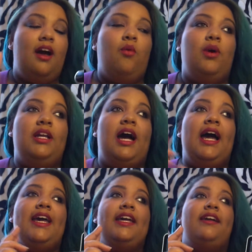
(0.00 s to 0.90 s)
when
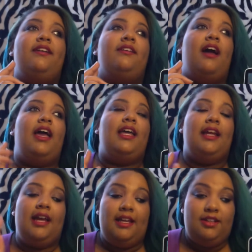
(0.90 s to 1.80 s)
I and
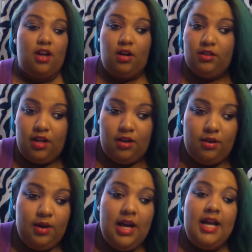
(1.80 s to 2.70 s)
and y'all know